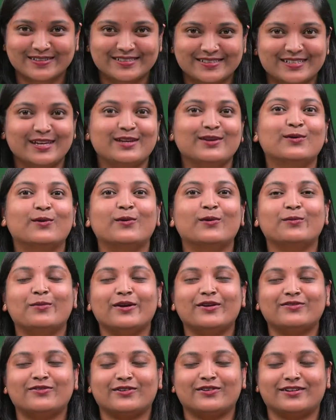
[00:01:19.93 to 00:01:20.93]
Don't be
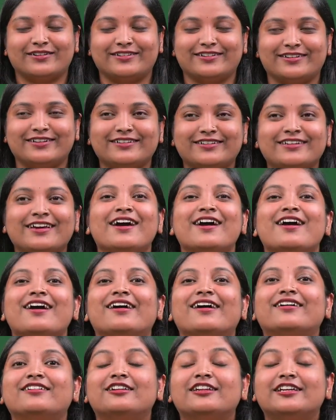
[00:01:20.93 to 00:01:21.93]
forget,
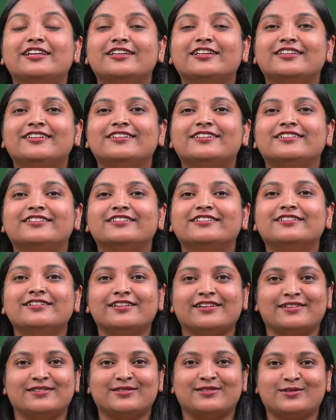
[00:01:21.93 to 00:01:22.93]
clinical
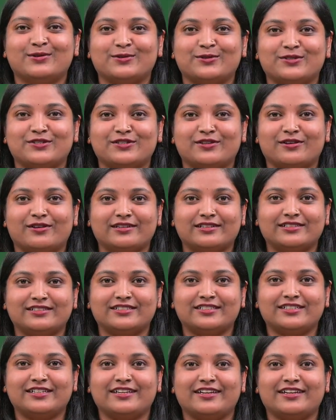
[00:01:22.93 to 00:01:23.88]
sociology.